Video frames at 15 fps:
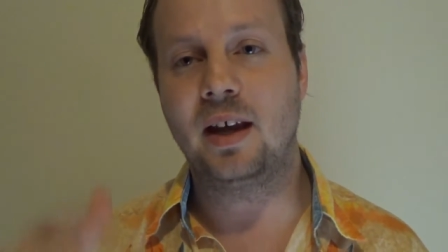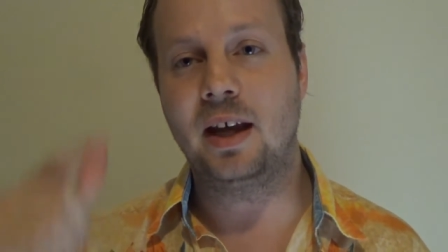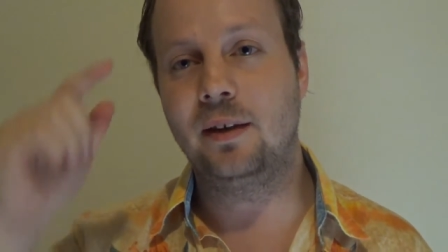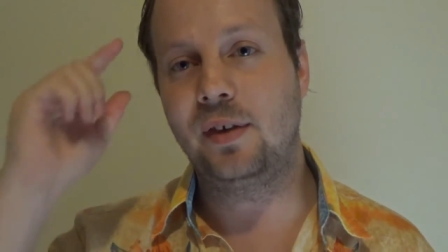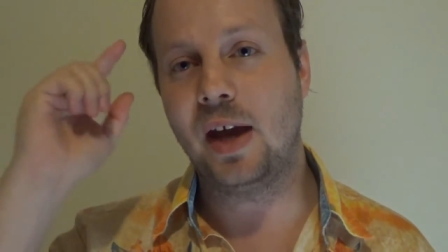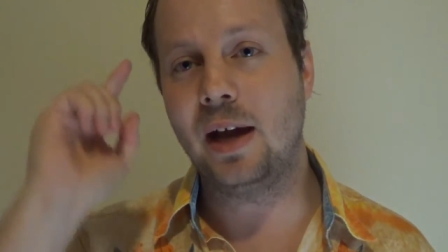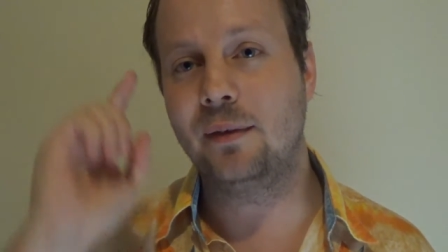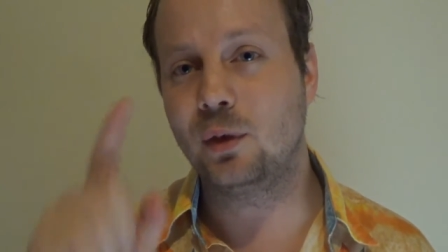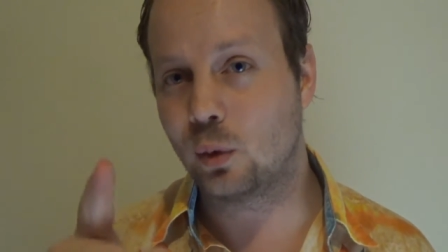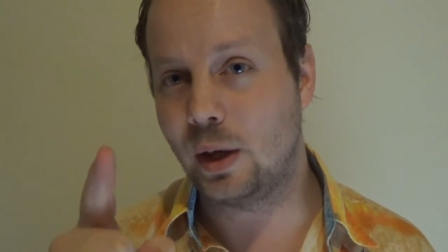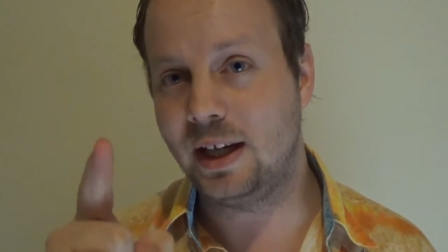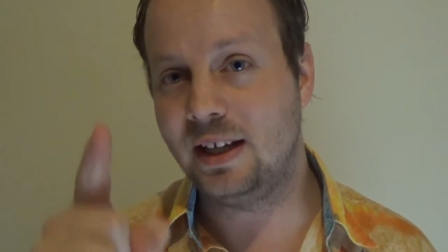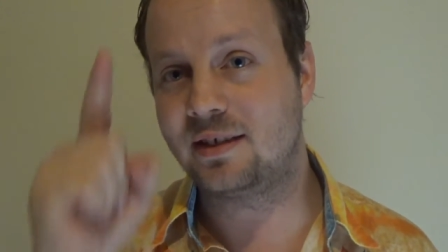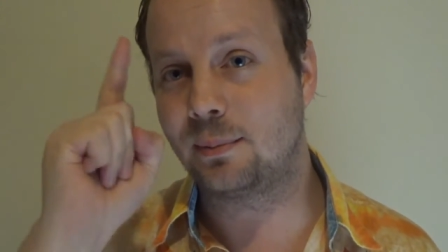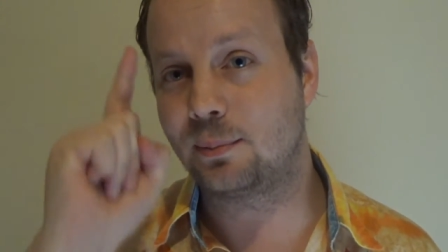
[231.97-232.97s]
and if you haven't
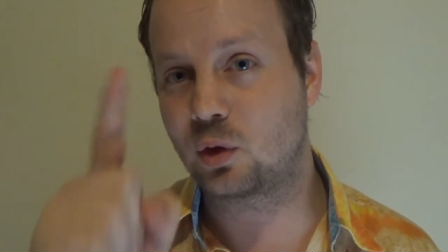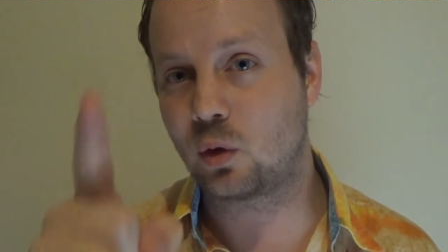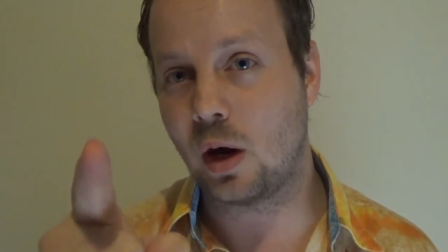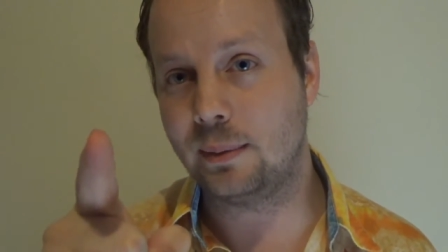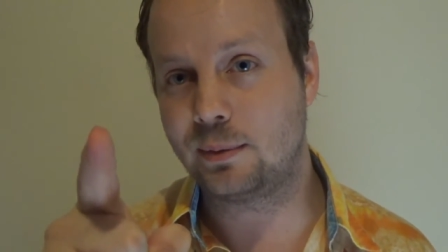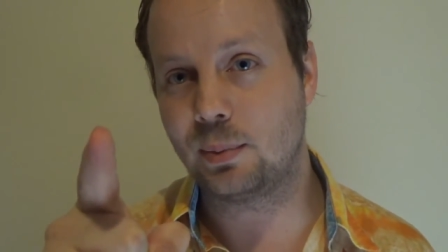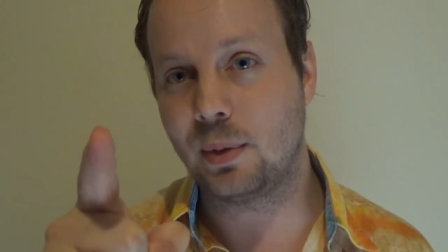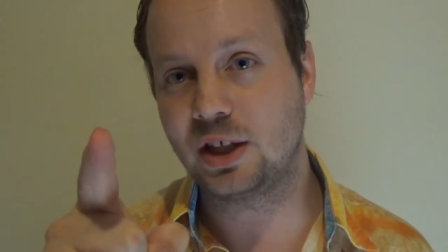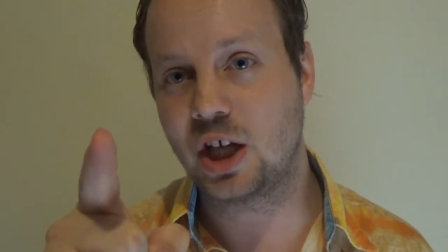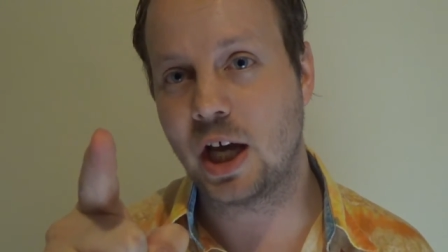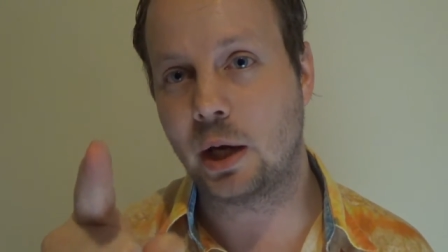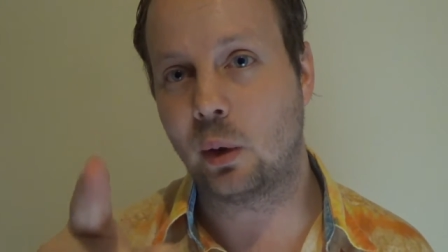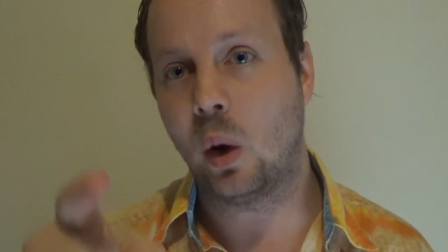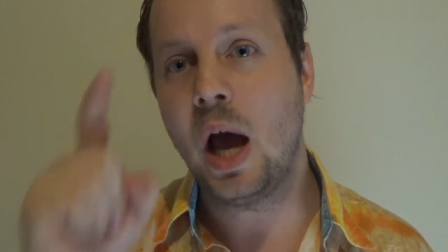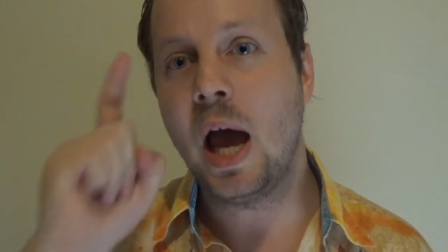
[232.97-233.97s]
already, subscribe to my
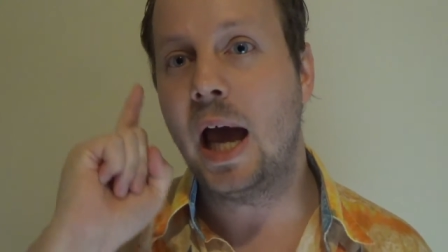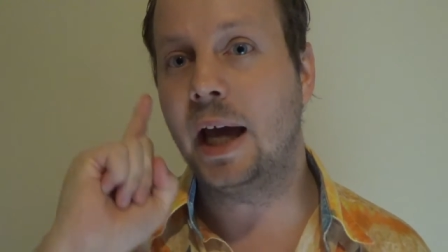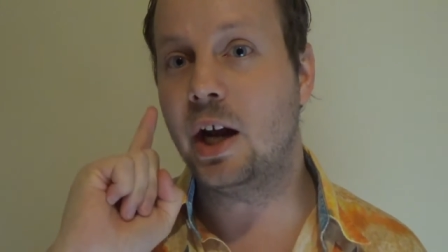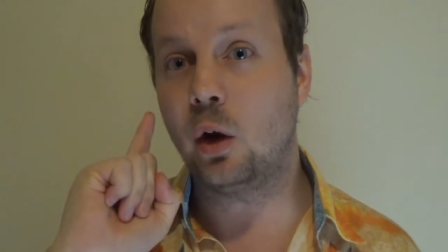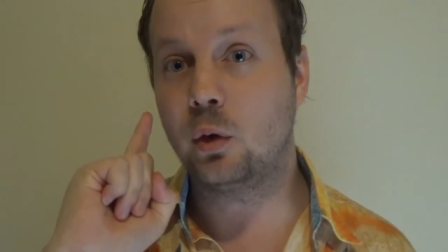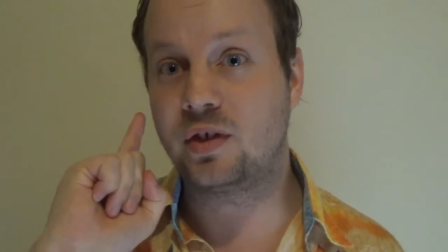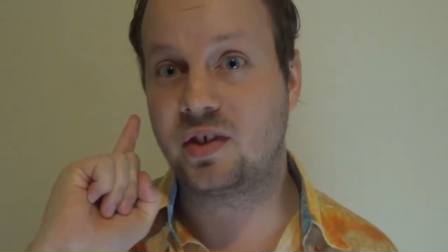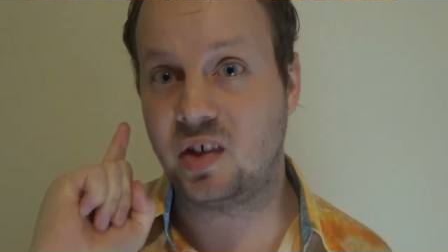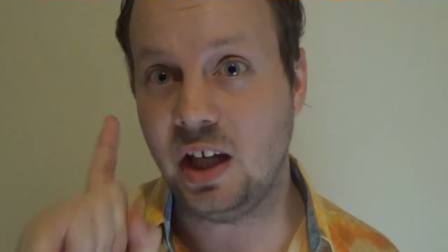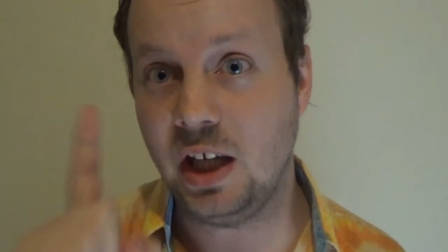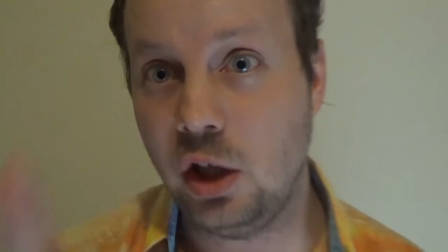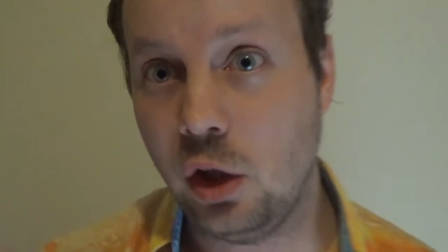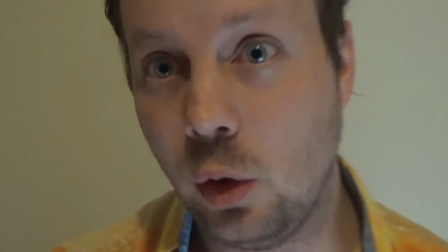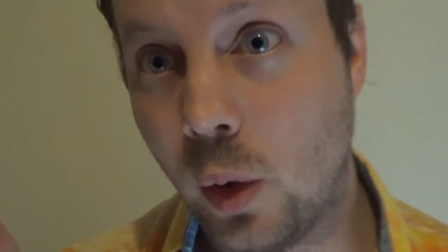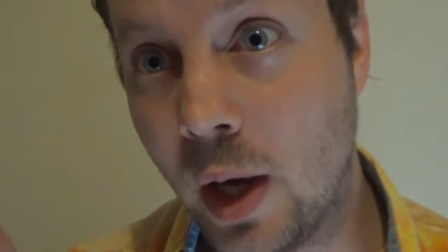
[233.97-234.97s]
channel, and I'll see
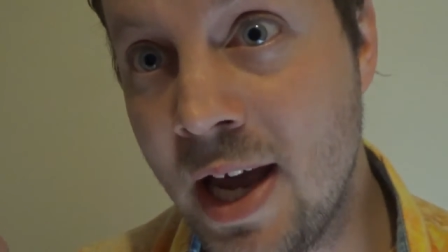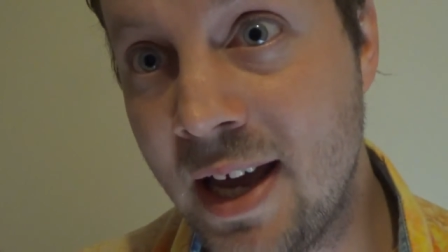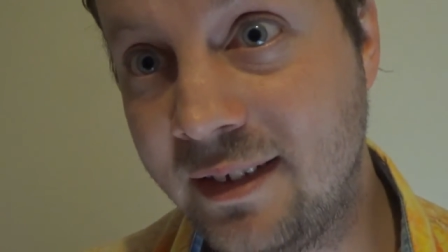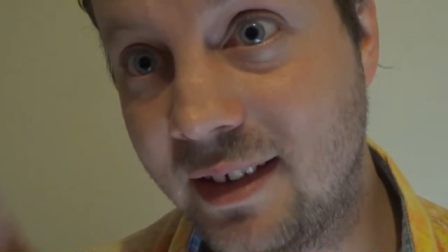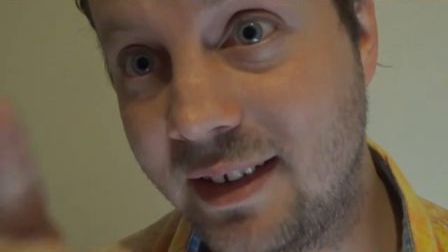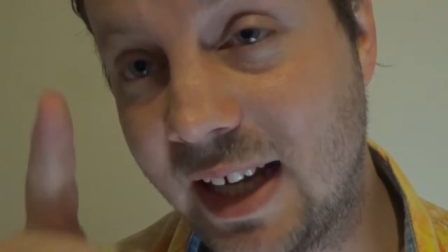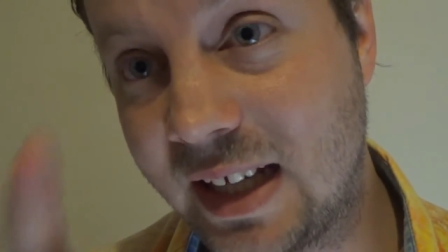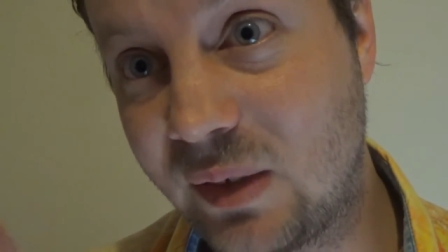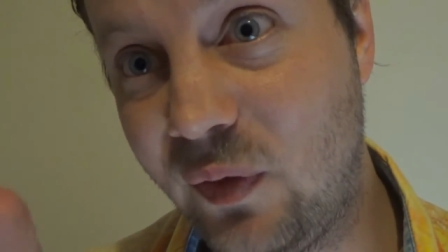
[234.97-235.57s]
you in the next